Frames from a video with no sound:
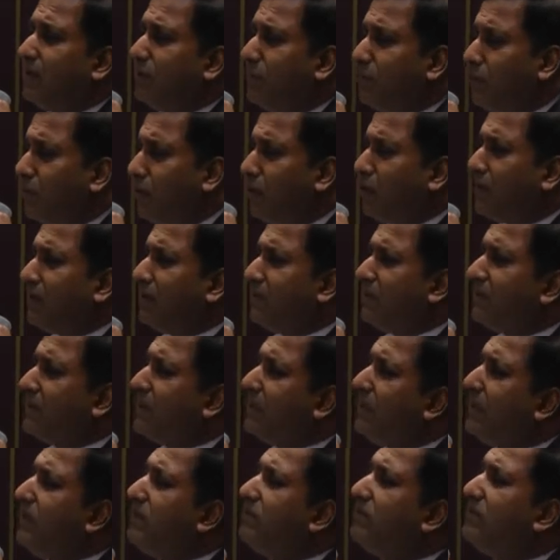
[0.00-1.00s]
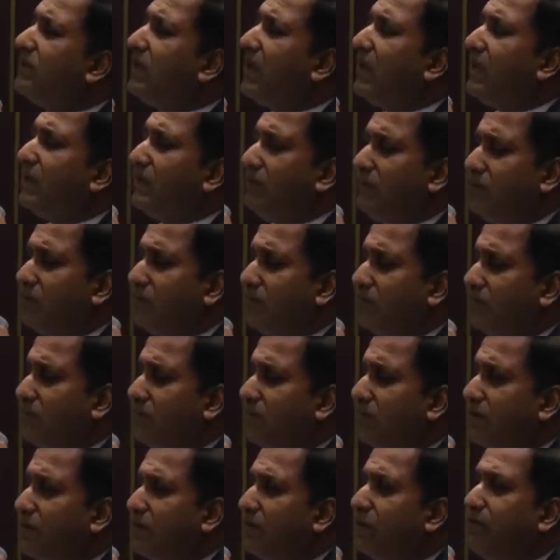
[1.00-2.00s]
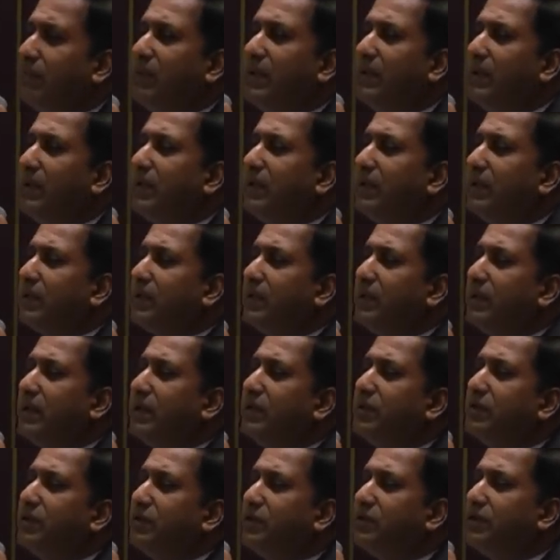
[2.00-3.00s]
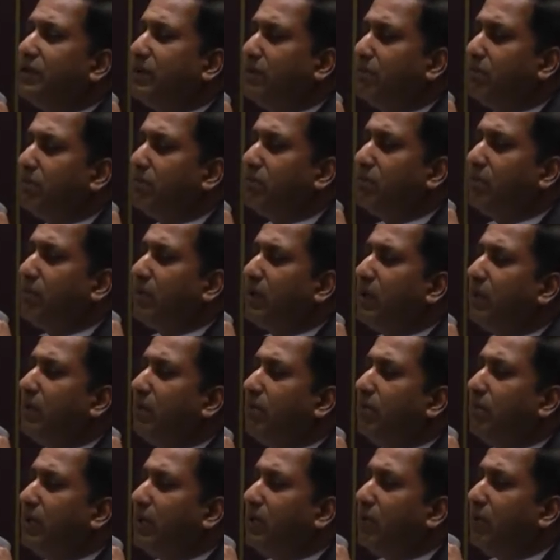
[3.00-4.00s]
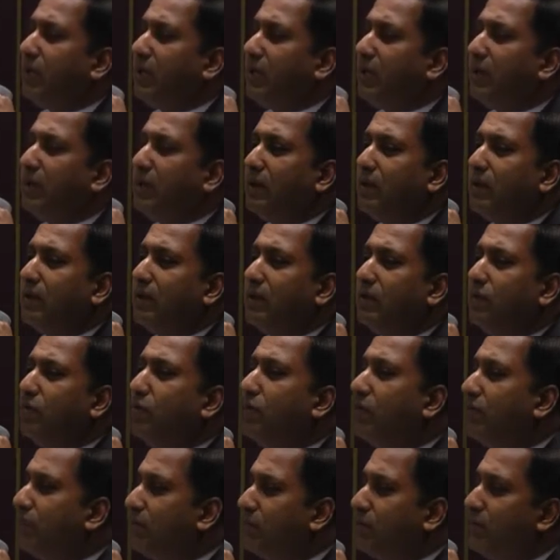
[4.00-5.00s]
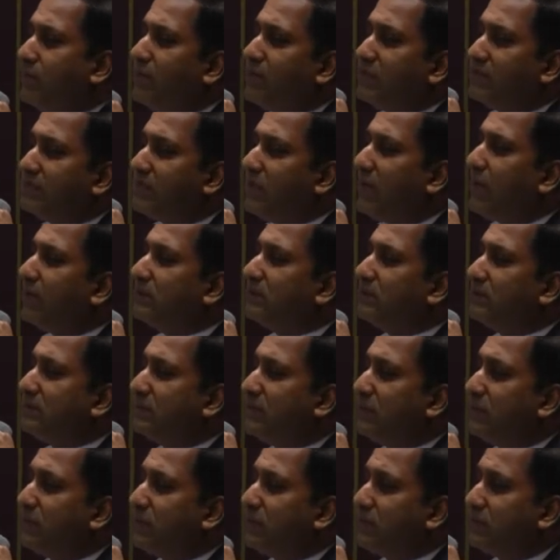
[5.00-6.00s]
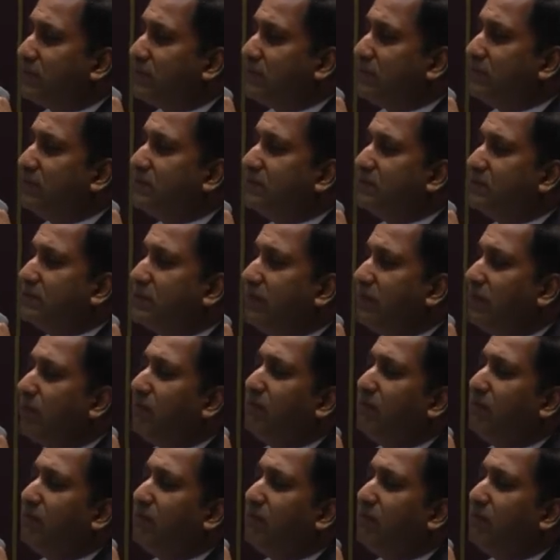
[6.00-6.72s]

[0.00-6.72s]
what are the key challenges of building a relationship between two of the world's largest democracies?